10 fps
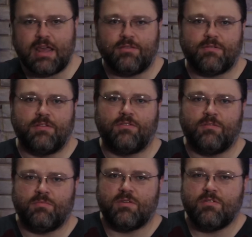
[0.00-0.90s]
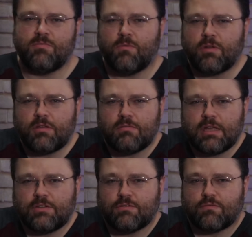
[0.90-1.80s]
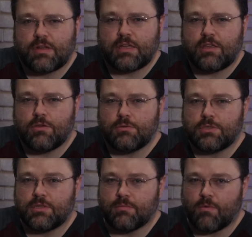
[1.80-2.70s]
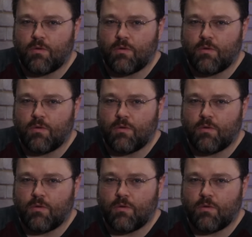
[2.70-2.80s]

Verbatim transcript: eight thread CPU, but what do you need to really use them?